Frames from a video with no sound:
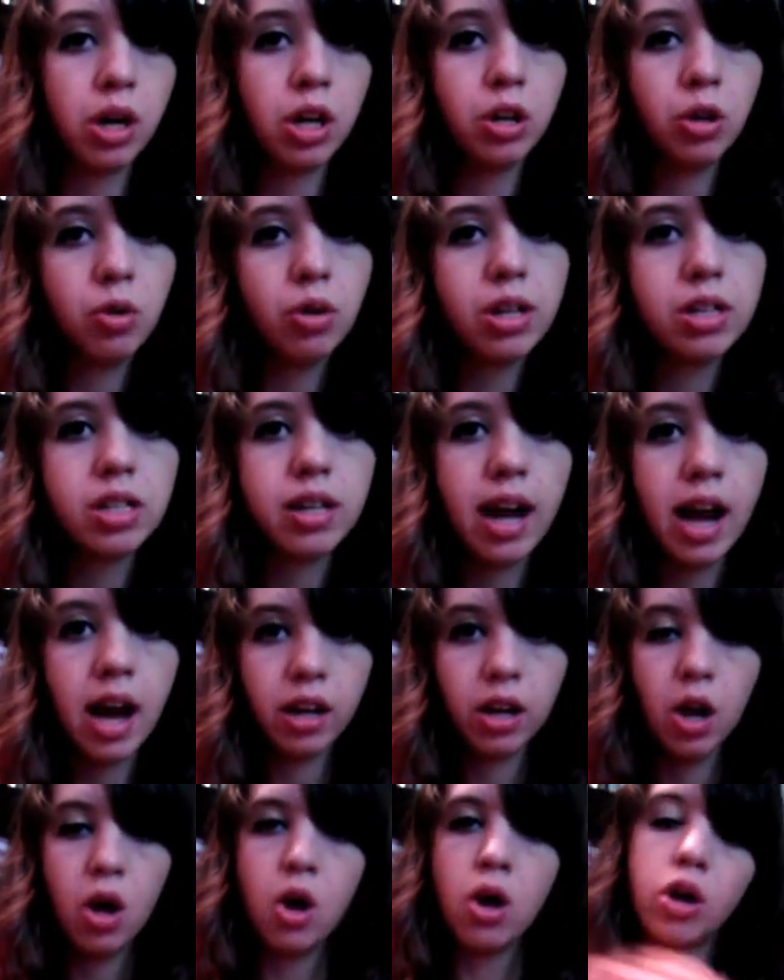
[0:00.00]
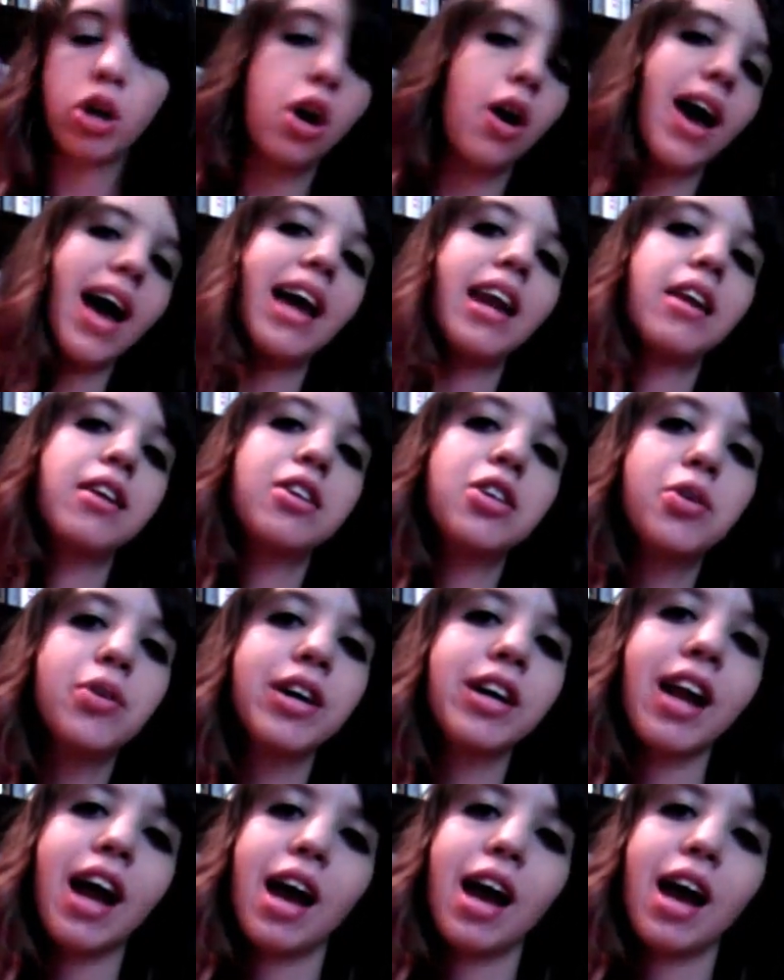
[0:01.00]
to do this tag, go ahead and do it.